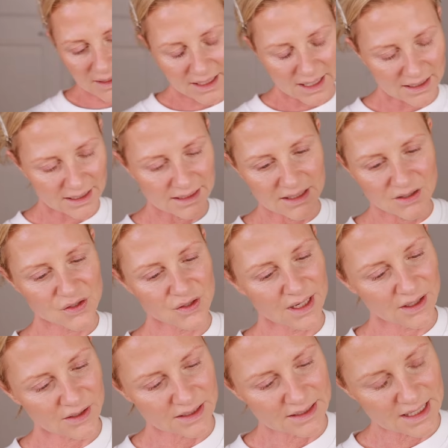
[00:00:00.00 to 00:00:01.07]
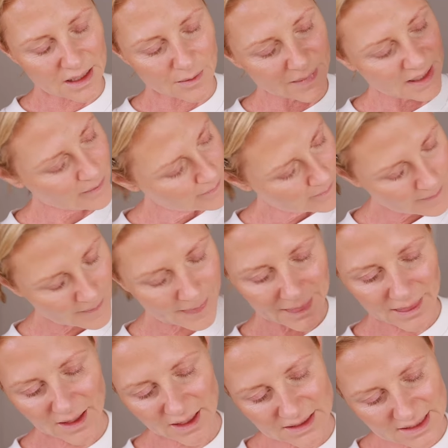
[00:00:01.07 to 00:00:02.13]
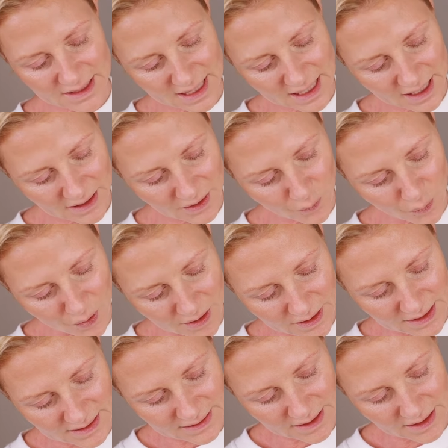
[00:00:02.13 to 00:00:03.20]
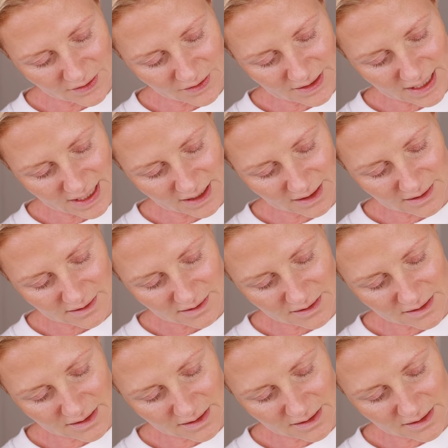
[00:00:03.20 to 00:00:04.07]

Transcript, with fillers: Again, I need you here to tell me. I think I wore this the other day.